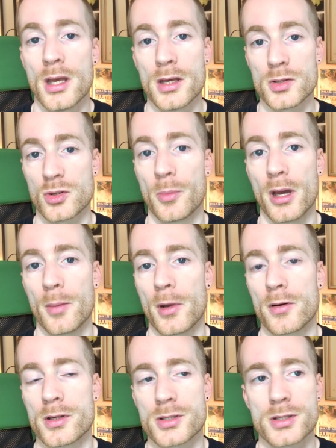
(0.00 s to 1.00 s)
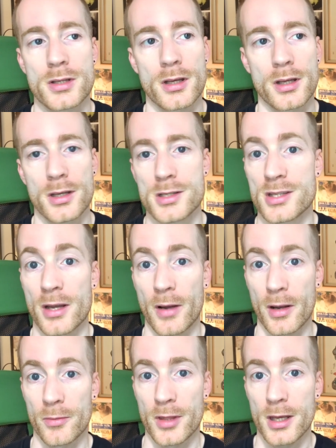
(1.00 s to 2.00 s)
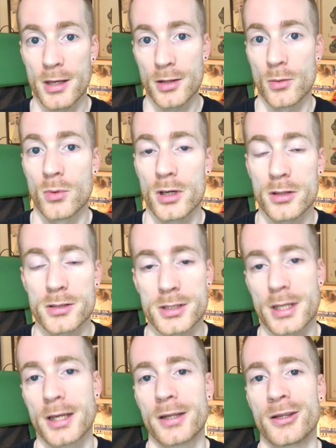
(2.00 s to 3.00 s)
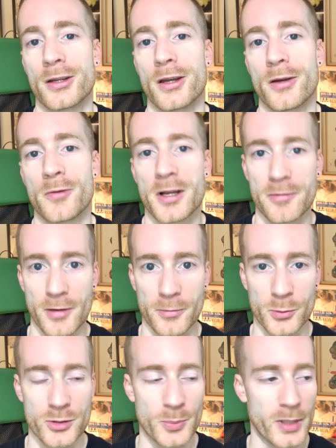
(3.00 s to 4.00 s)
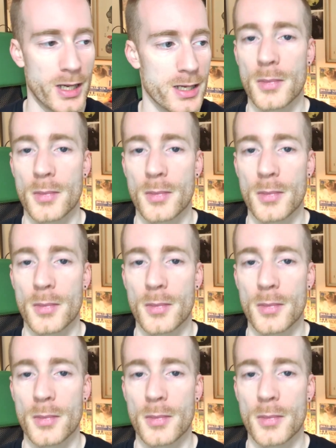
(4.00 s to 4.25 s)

So Mayor Merits is now out there in the wild and ready for everyone to play.